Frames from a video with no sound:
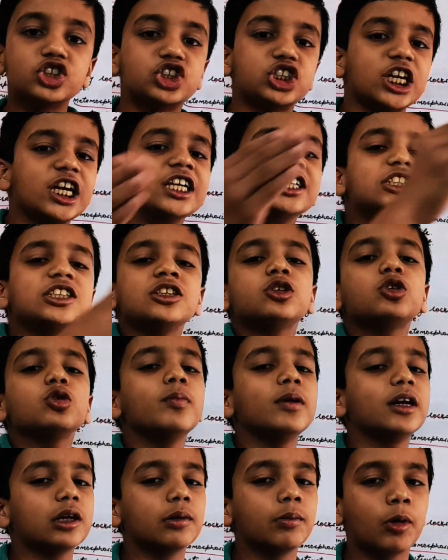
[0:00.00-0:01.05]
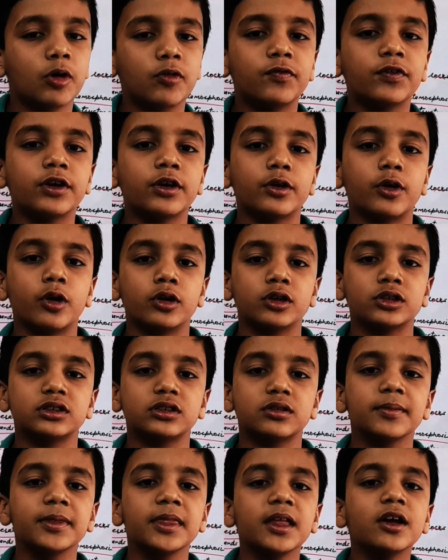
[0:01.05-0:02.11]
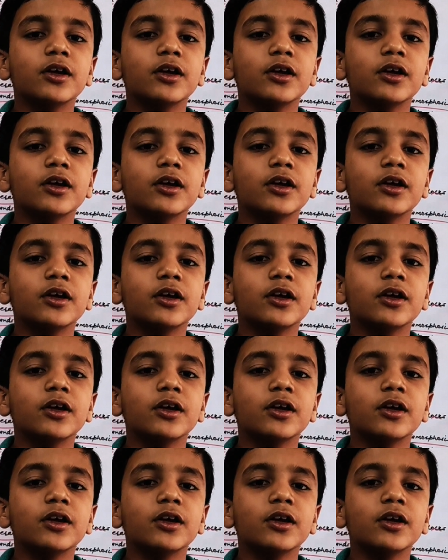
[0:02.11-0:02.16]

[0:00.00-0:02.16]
change into metamorphic rocks?